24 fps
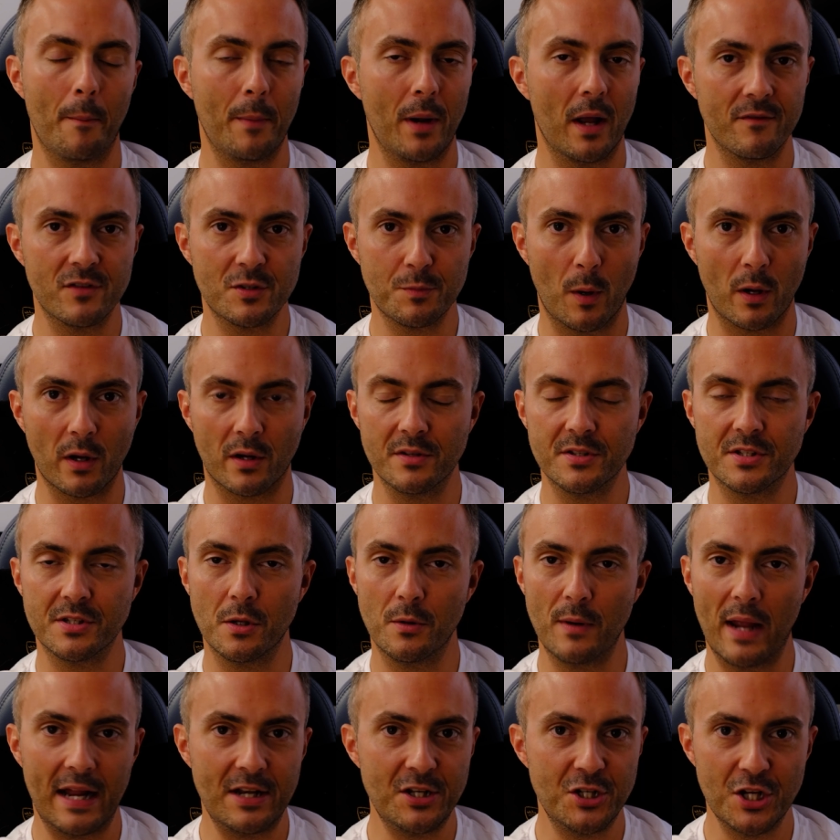mean, I've spoken
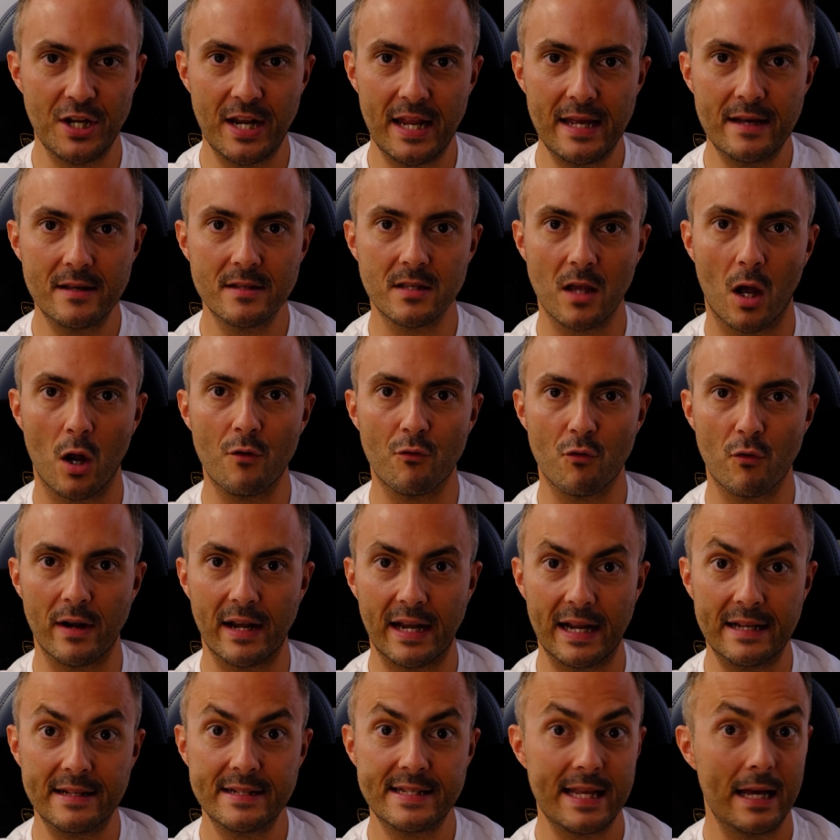to engineers over
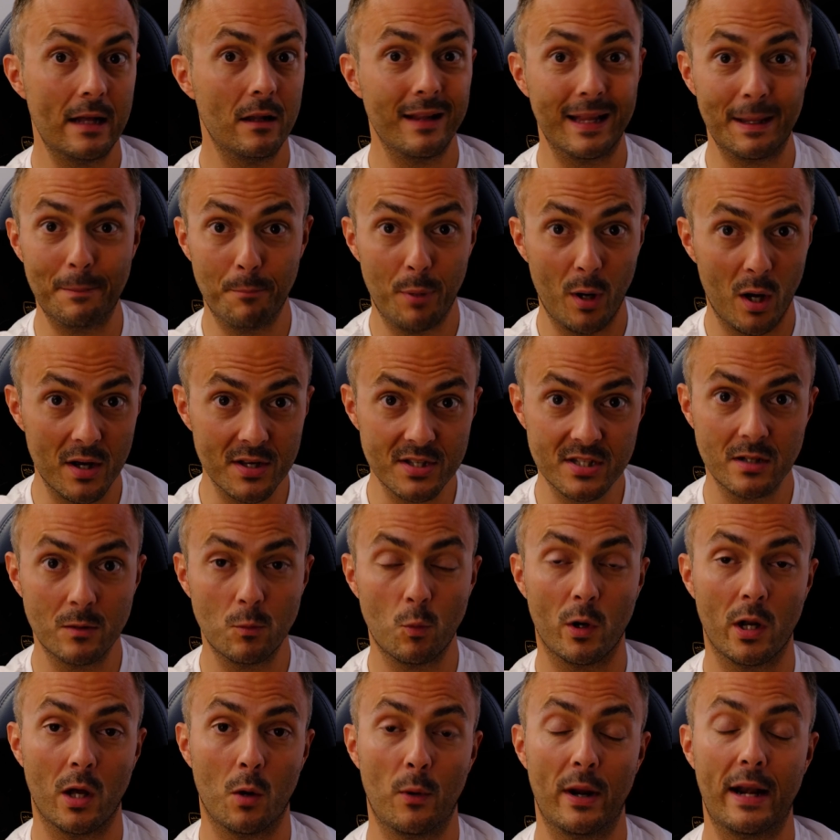in Intel in
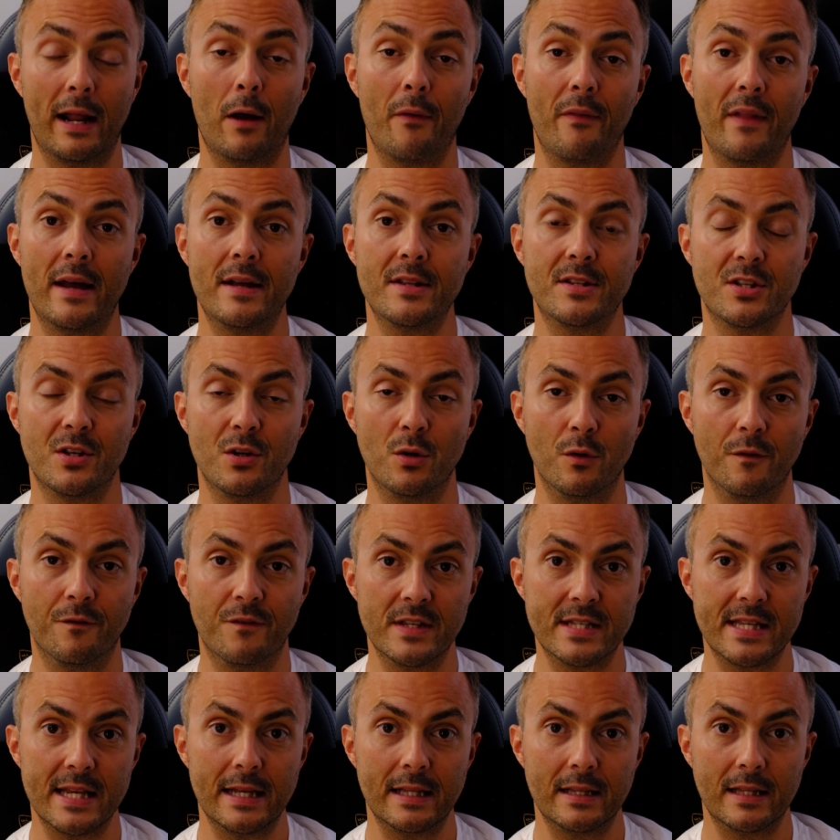person when I went out there to
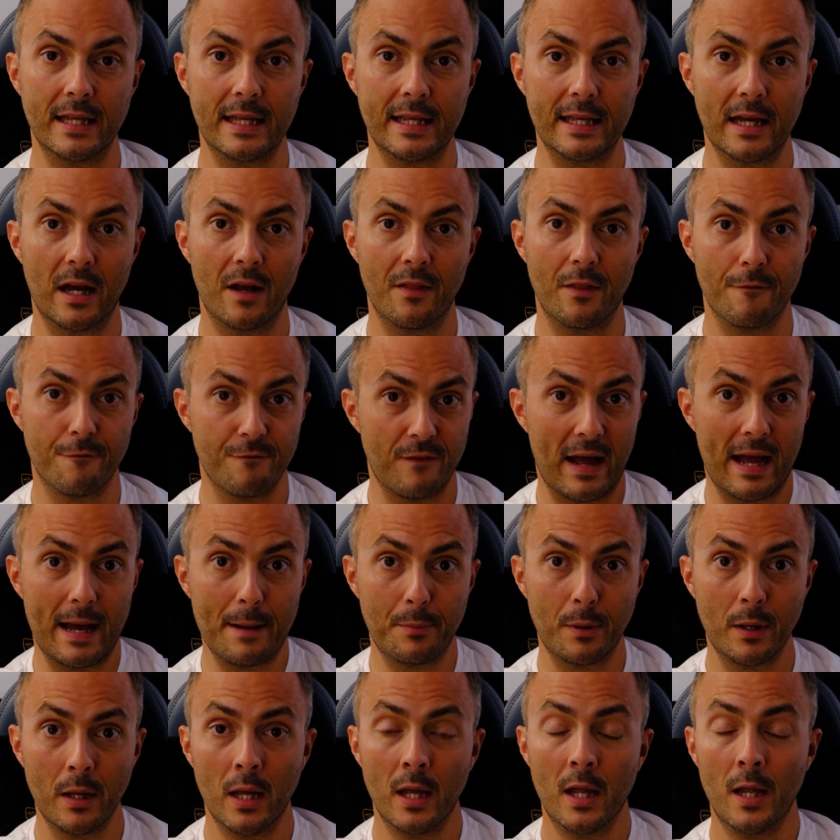visit the
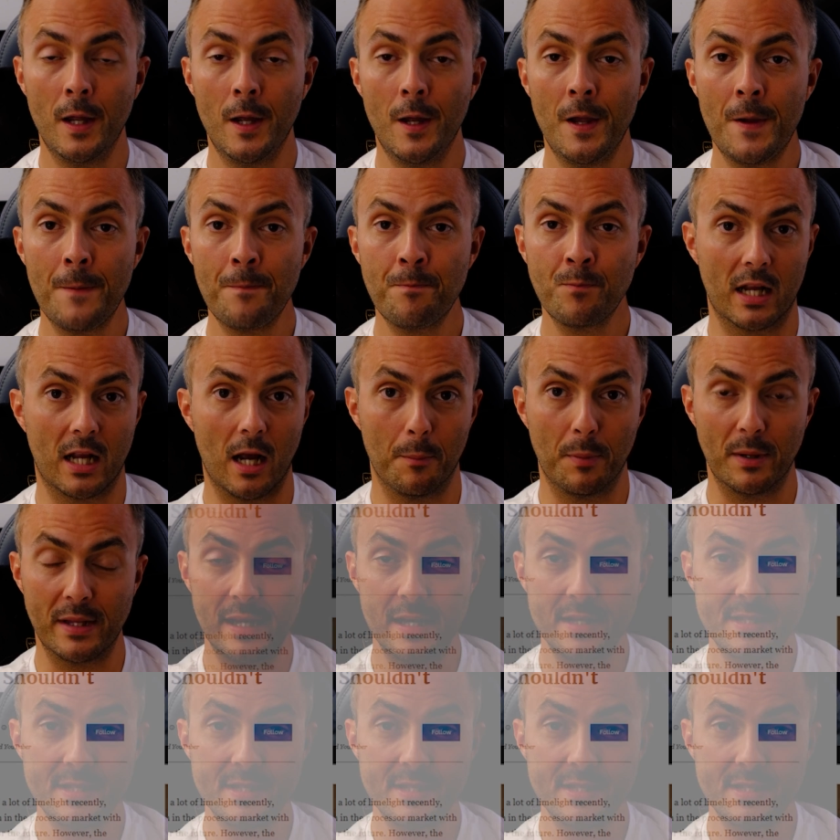fab a couple of